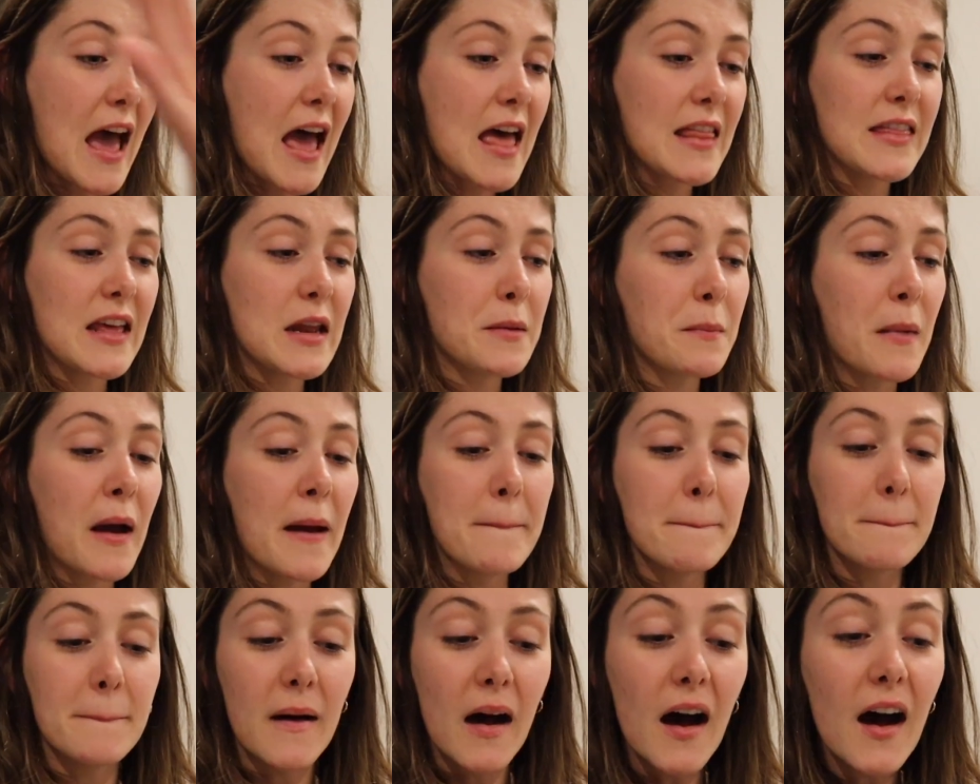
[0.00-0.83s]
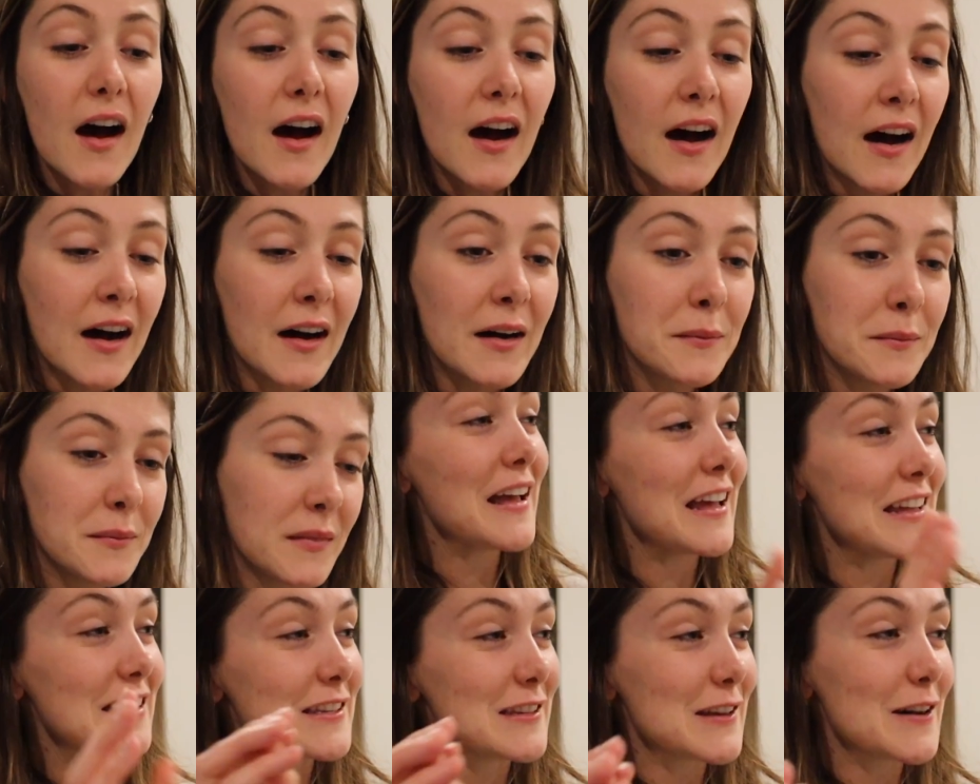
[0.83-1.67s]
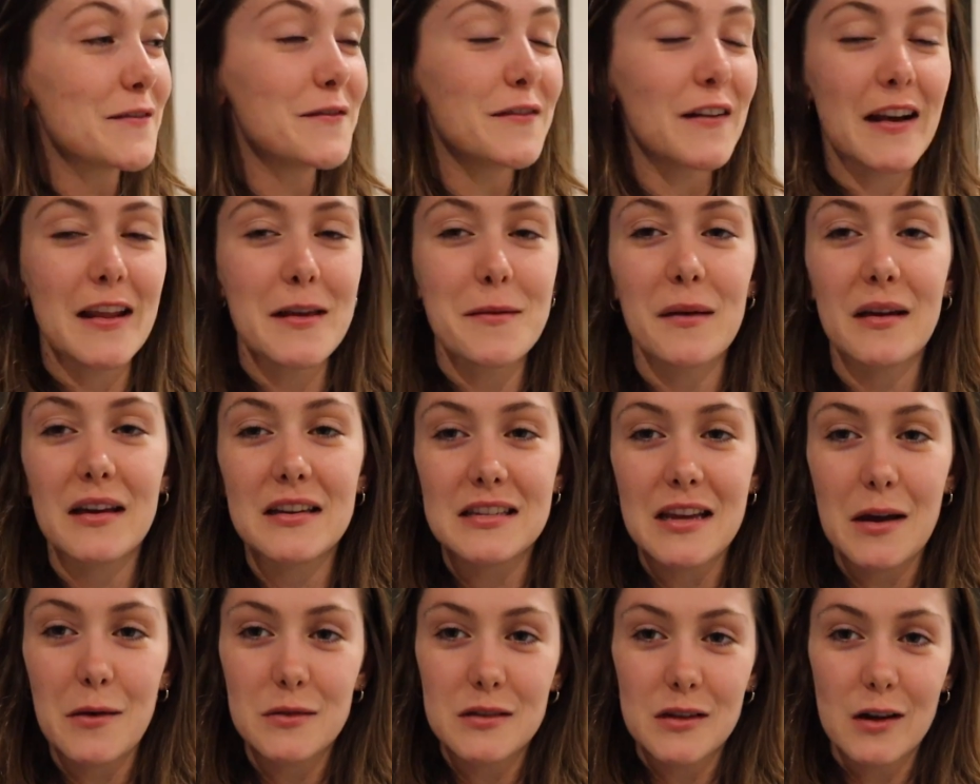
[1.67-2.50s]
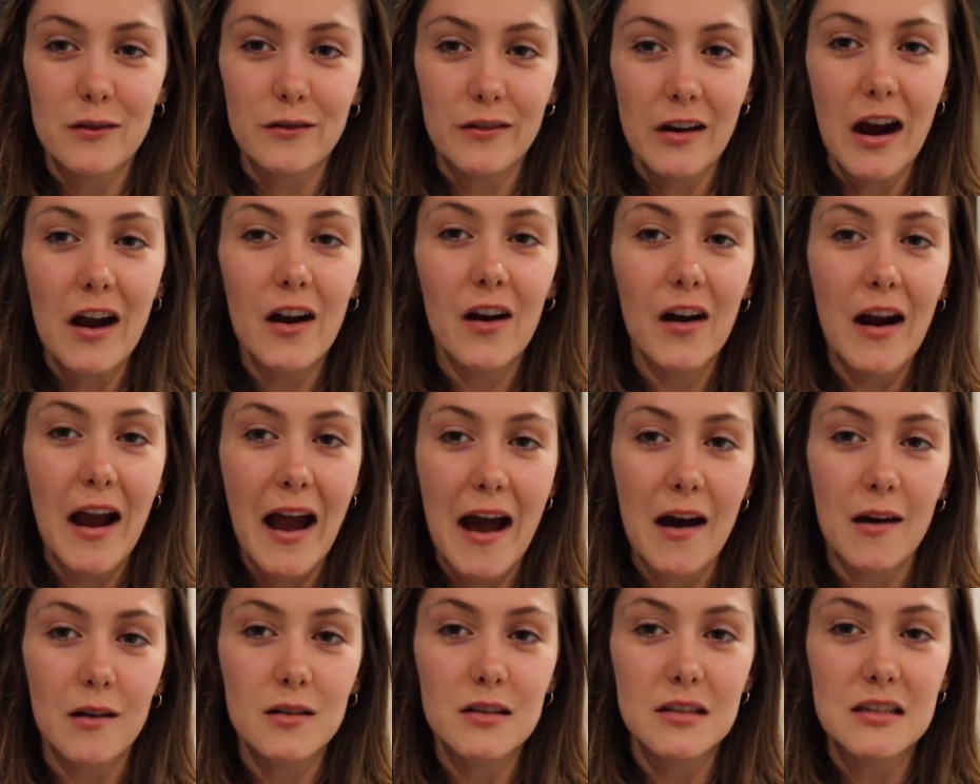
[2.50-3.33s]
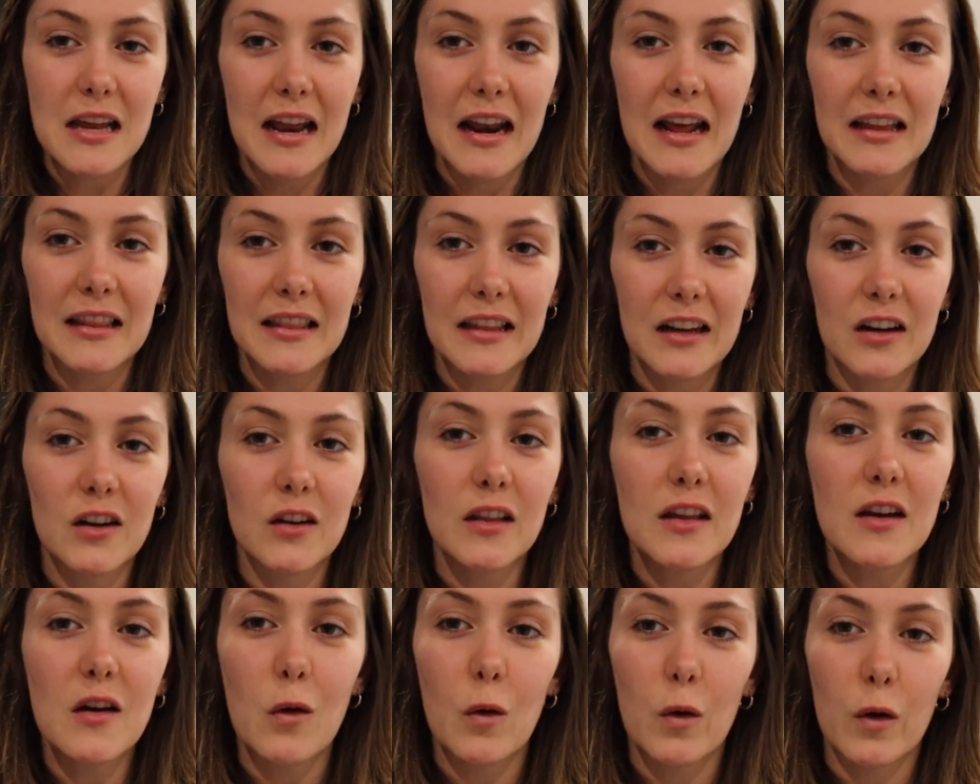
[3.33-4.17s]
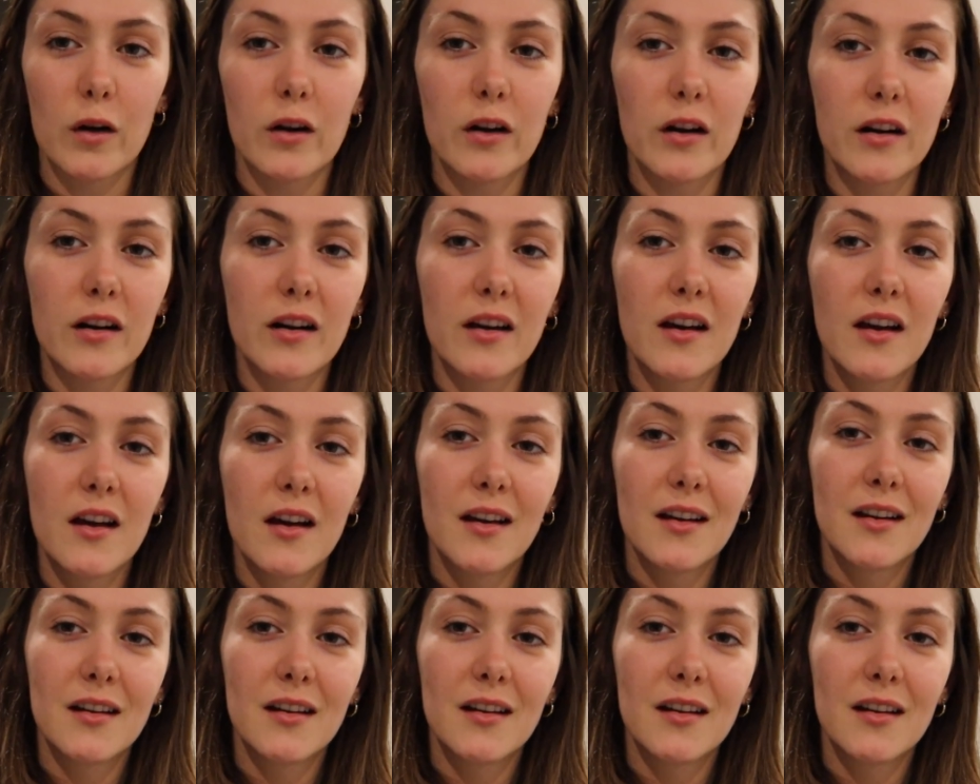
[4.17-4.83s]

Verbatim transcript: And then my mom, it's so funny because I was over at her house and I literally ordered